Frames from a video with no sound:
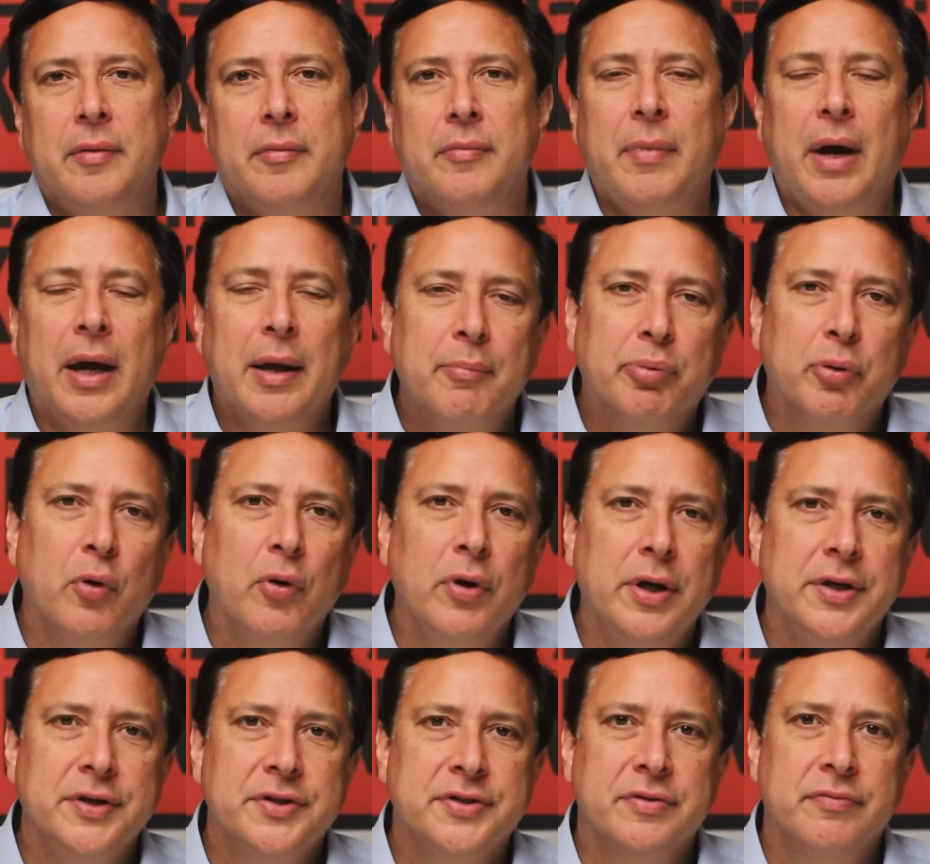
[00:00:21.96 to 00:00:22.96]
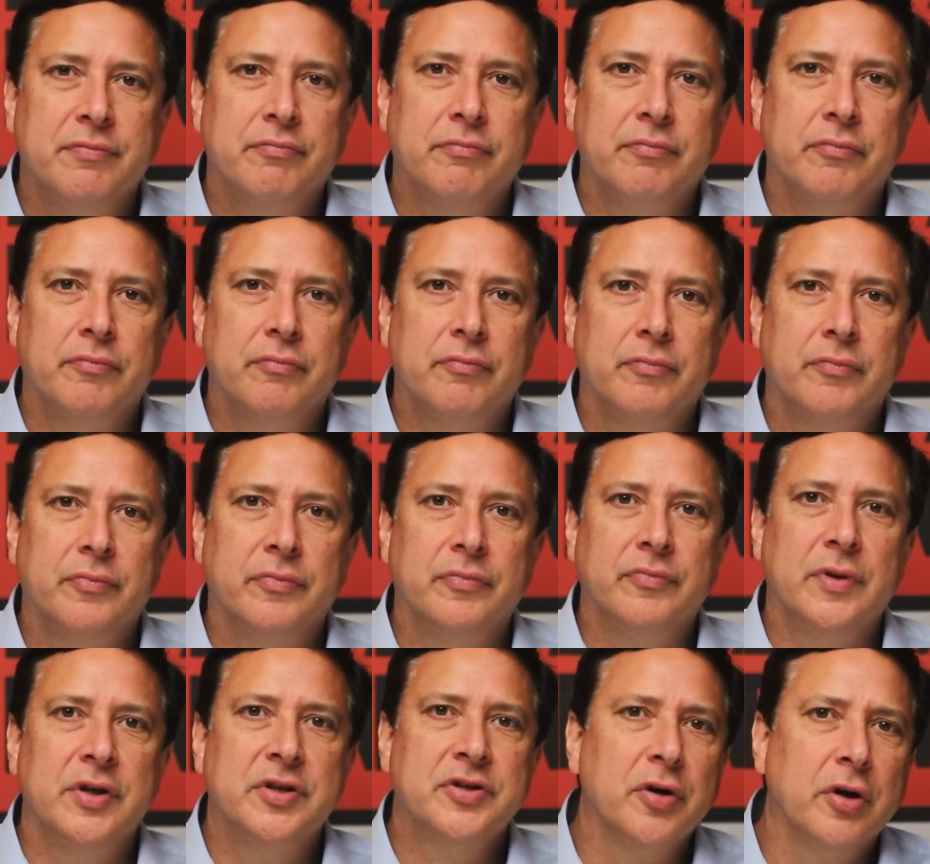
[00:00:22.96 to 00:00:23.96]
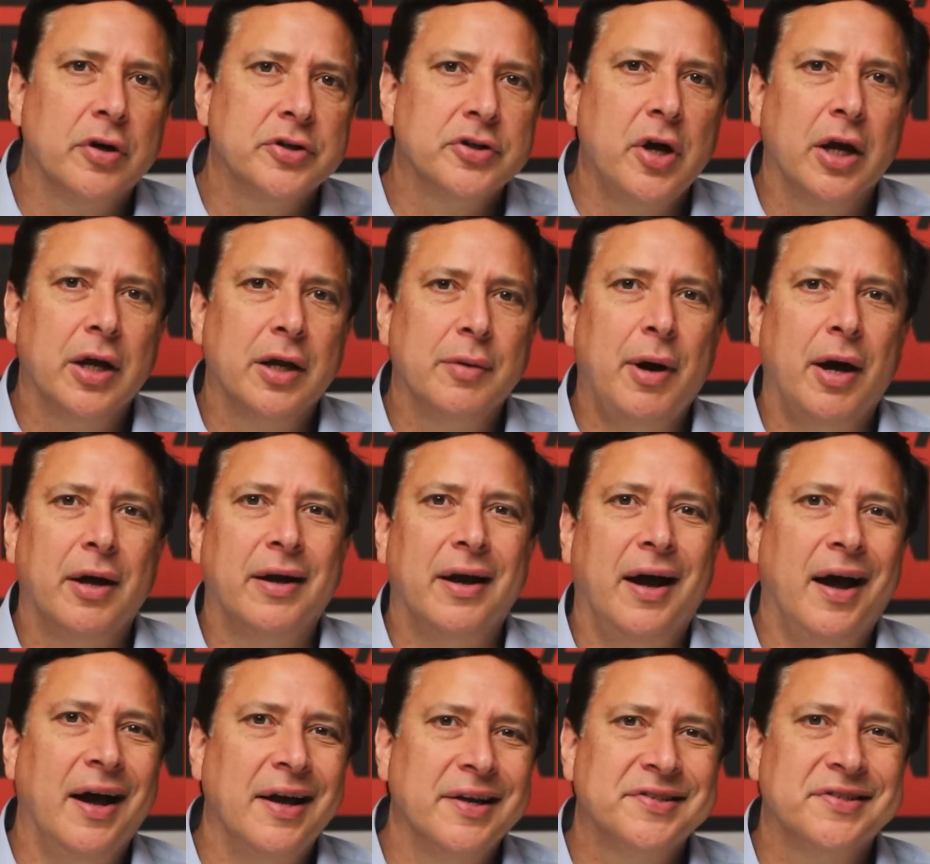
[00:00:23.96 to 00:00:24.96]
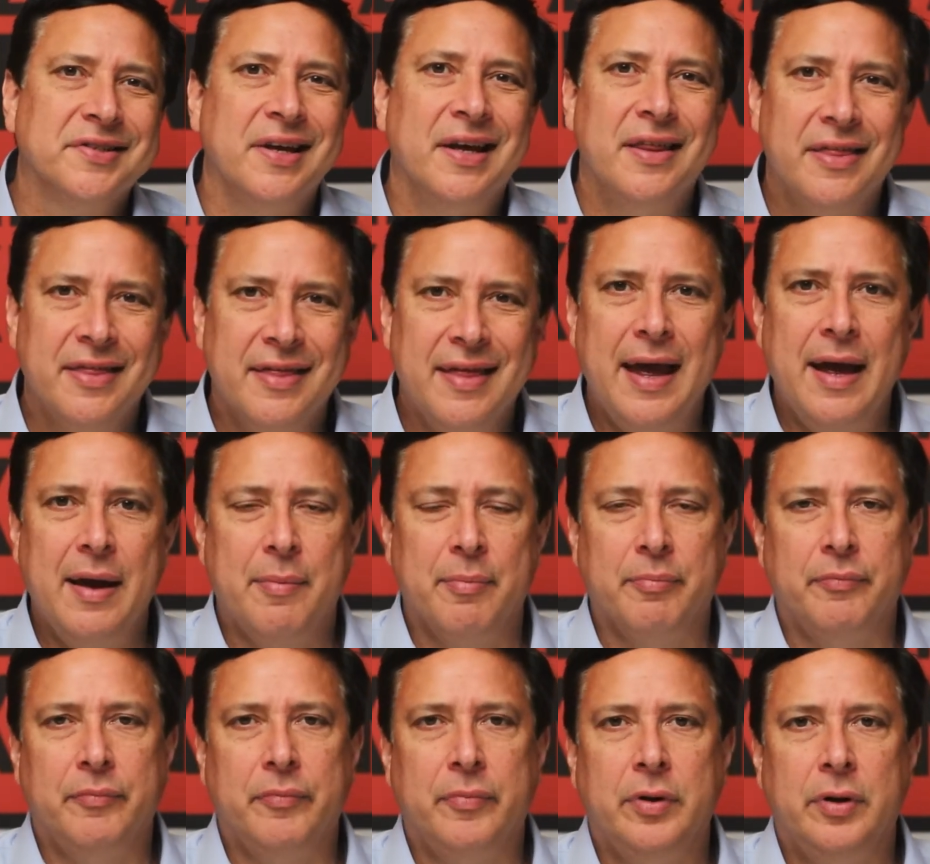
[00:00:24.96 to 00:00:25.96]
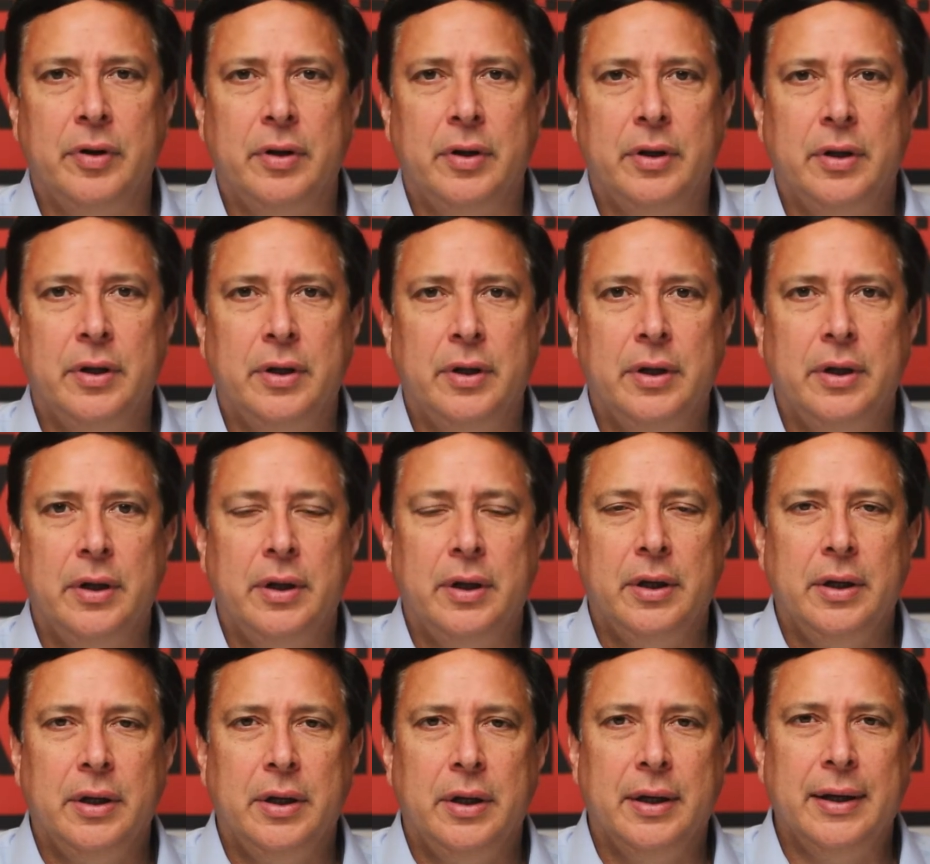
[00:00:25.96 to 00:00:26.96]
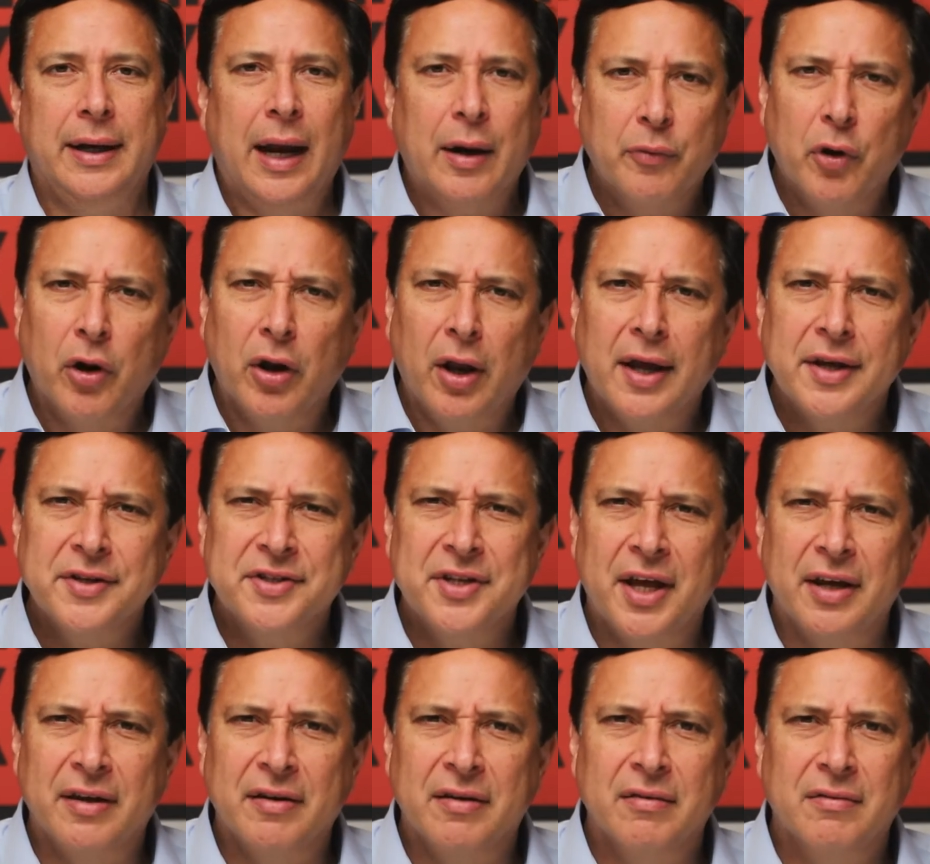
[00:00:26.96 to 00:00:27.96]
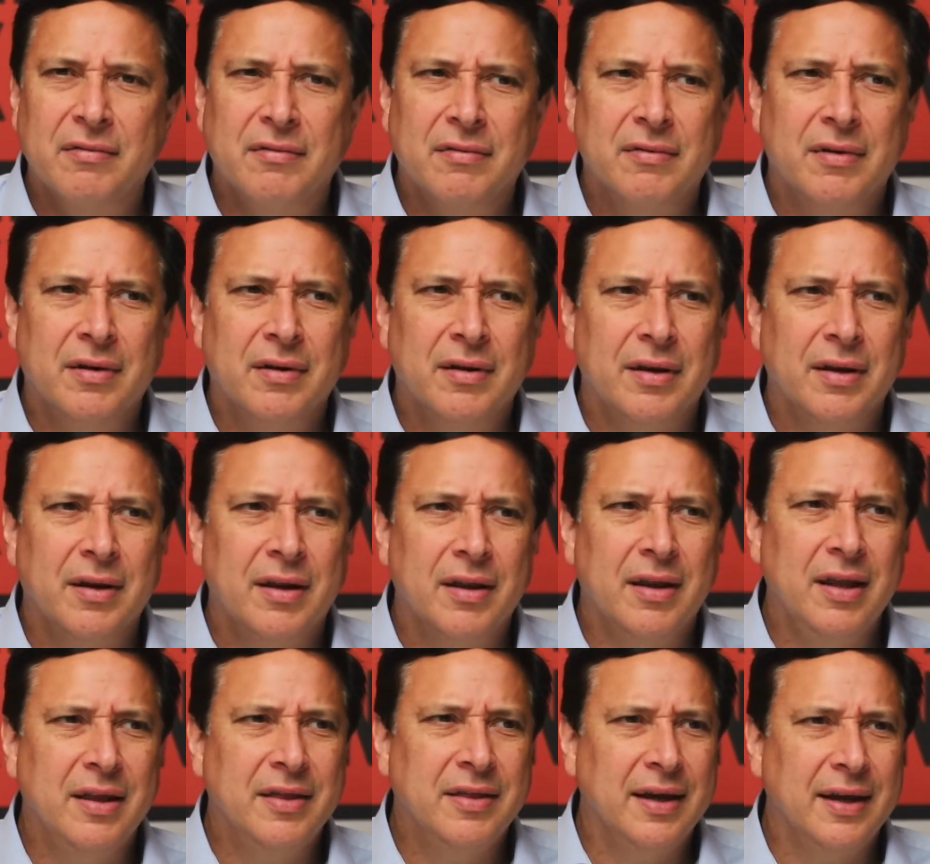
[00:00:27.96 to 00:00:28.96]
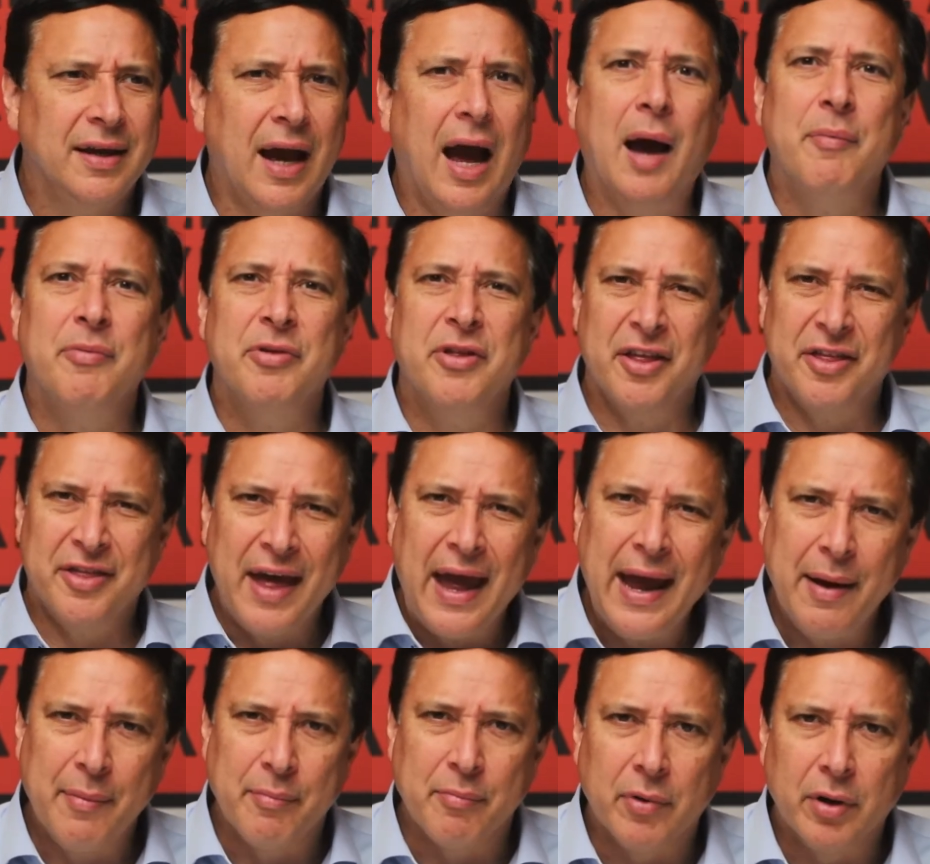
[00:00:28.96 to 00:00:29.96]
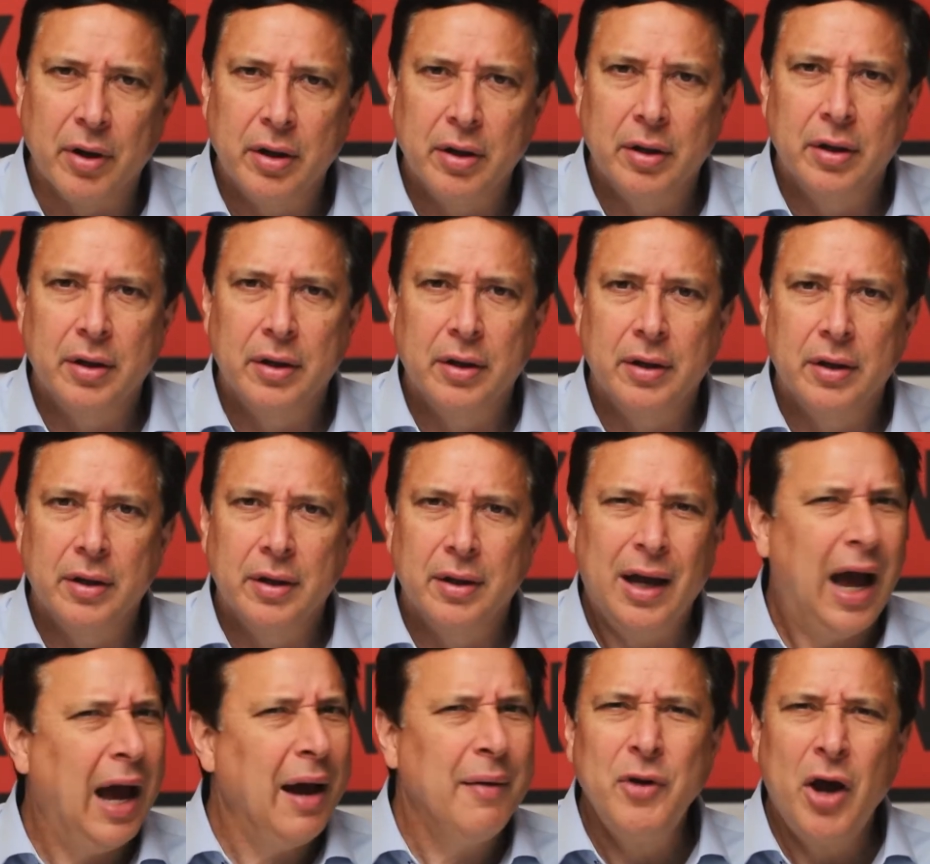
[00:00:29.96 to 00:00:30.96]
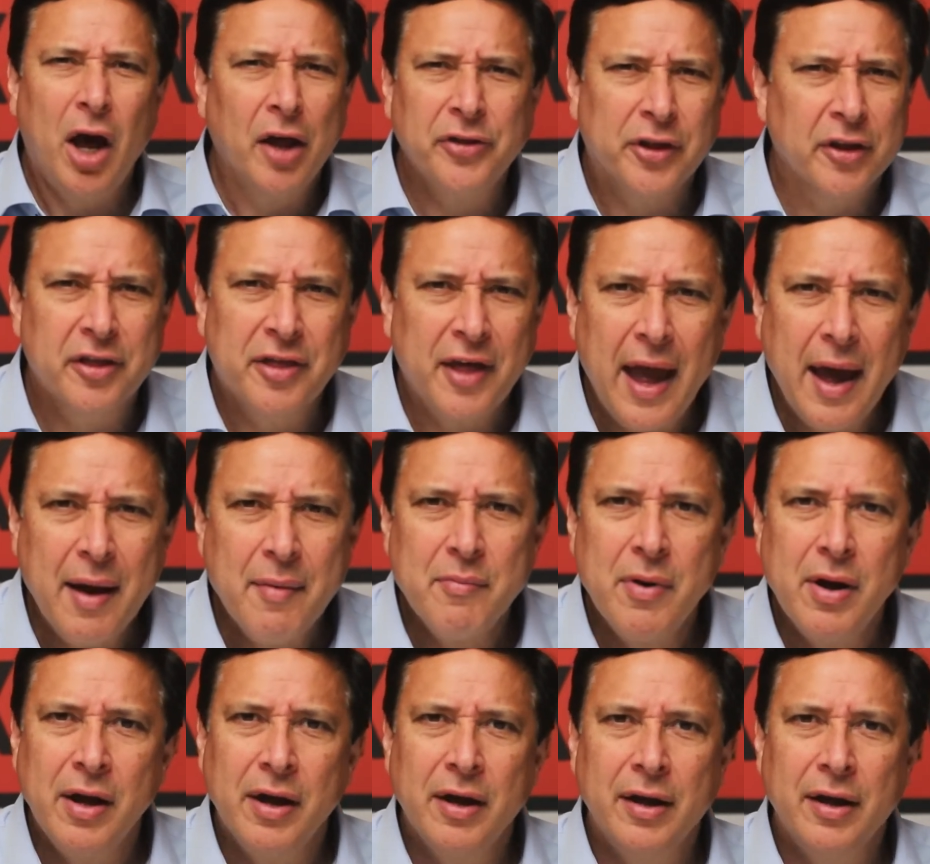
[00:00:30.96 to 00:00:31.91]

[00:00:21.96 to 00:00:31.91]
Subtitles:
my employees, they started talking about us and them. And I realized that they think I'm the them. I'm not the them.